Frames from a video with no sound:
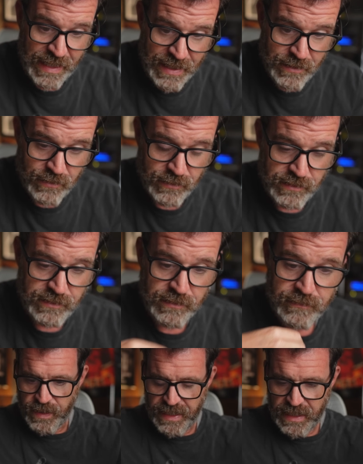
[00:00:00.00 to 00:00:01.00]
ears.
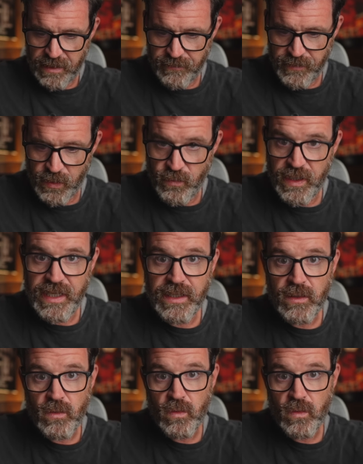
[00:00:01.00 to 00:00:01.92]
We have unique